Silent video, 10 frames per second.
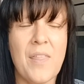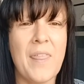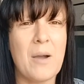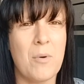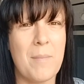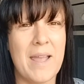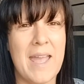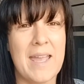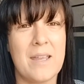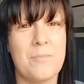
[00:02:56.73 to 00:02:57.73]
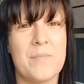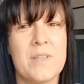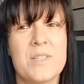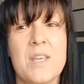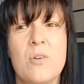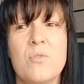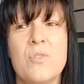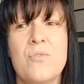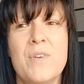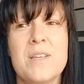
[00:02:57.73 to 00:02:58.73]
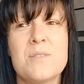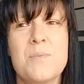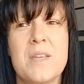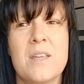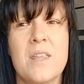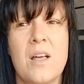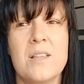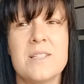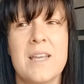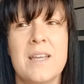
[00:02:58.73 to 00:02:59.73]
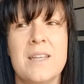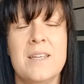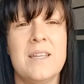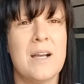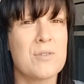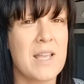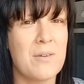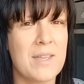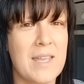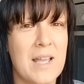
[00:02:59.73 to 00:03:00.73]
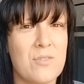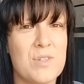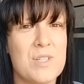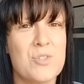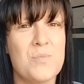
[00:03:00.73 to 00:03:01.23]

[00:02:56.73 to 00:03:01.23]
That was my aim. So the first week of the holiday, I was counting calories.